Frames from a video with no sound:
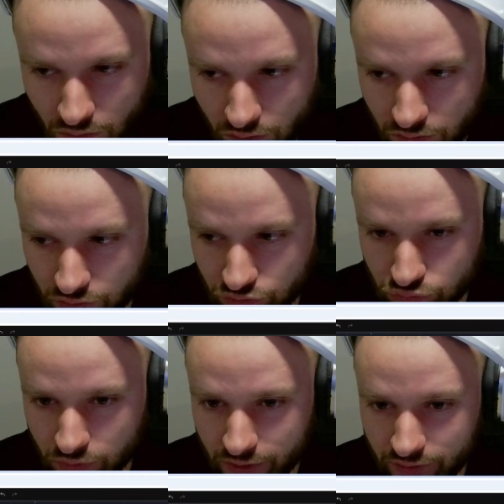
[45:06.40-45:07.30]
Here's a
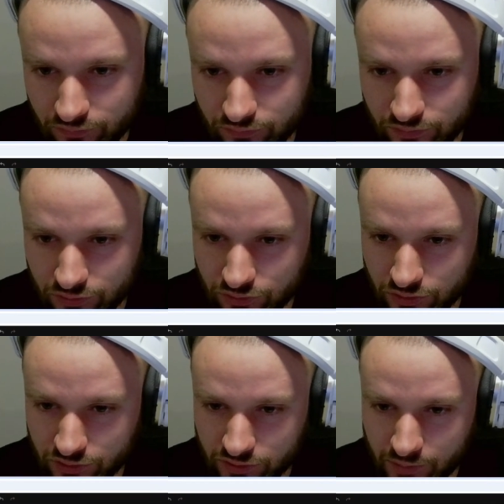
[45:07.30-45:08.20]
good
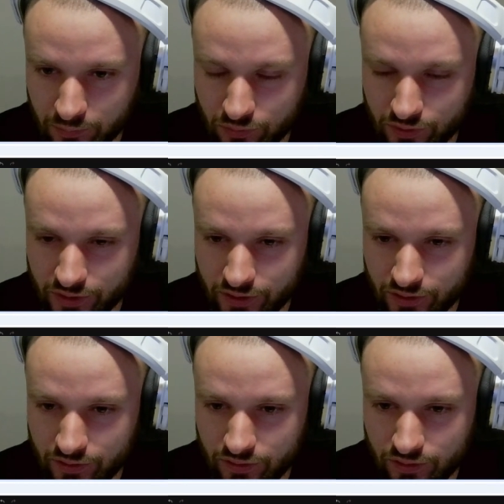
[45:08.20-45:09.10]
example right here.
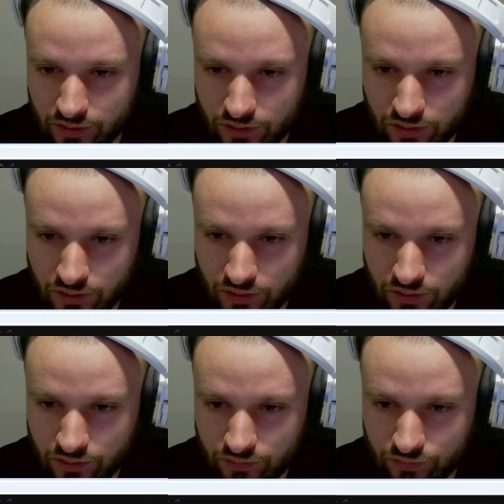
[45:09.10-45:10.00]

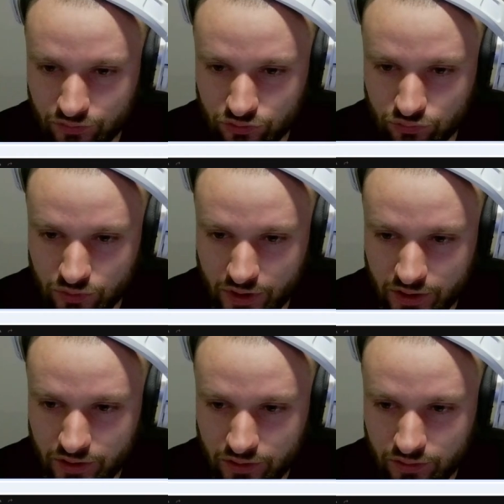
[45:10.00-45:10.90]
This
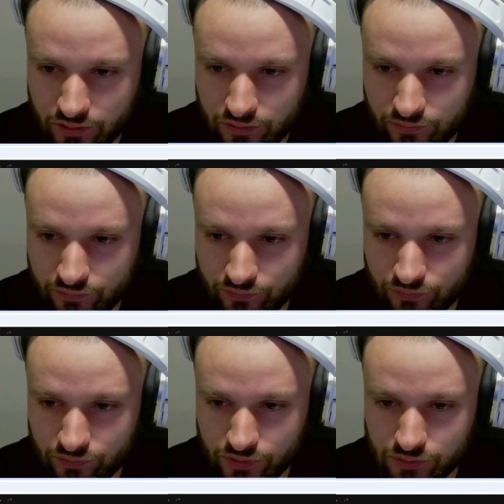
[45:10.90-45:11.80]
red,
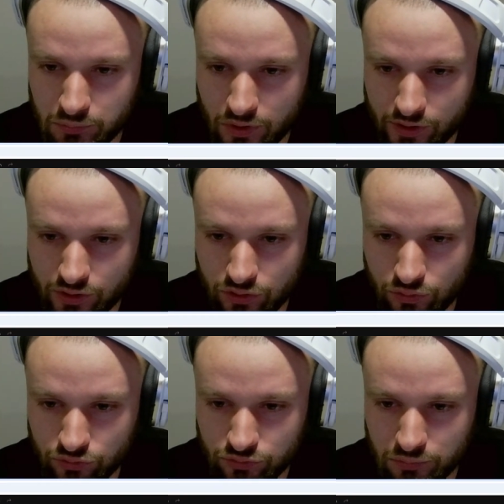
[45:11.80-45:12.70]
this bar
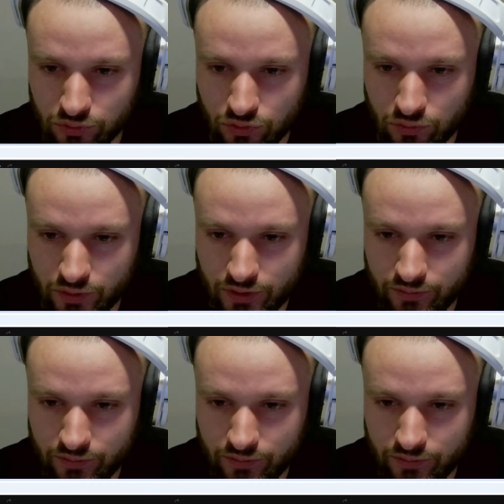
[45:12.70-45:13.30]
closed below it.